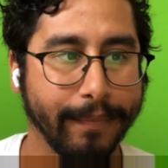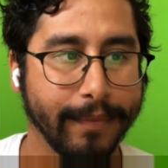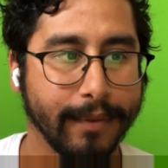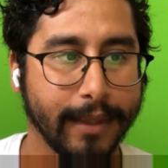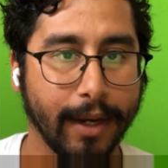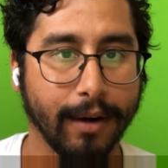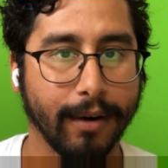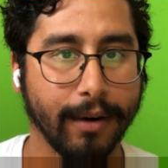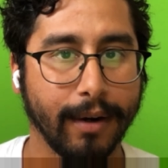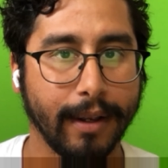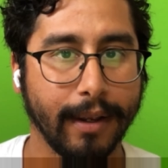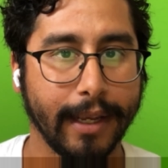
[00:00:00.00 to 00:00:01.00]
They're
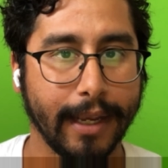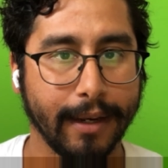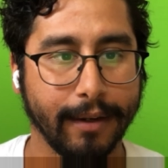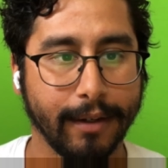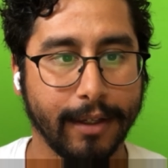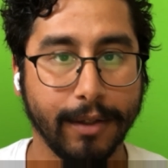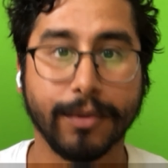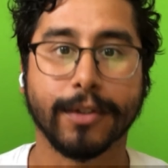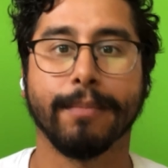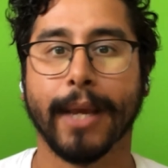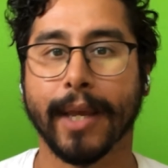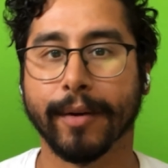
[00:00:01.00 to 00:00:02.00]
in huge
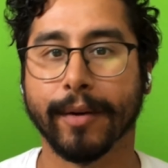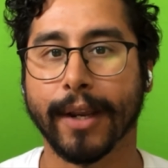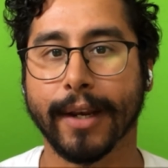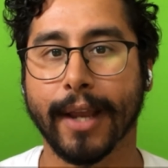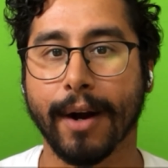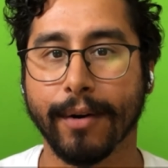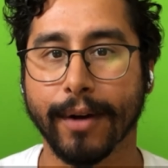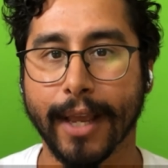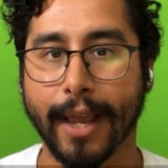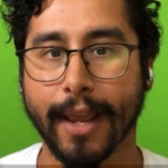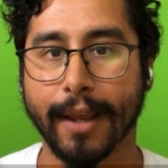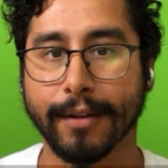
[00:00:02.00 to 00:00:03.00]
demand right now,
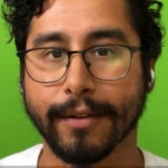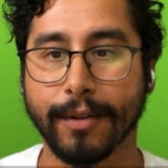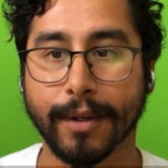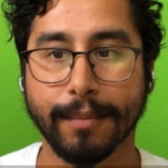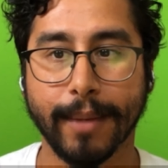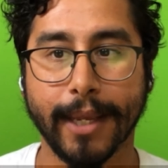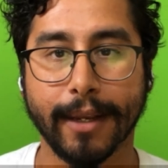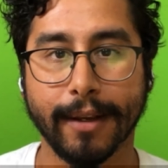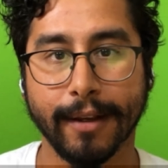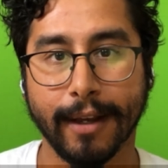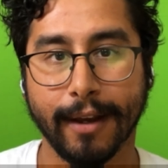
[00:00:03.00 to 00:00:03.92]
and you can make